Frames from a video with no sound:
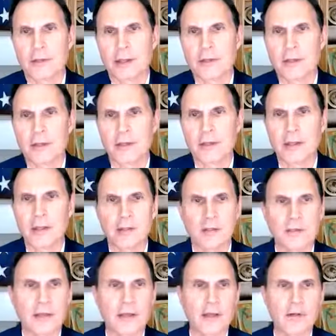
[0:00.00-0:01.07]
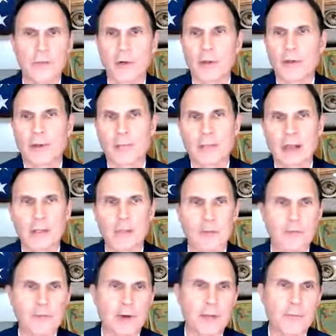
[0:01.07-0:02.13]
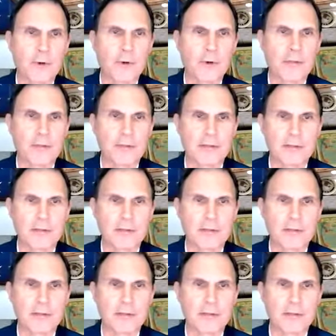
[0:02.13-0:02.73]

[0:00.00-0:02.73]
ideally is done with a management framework that's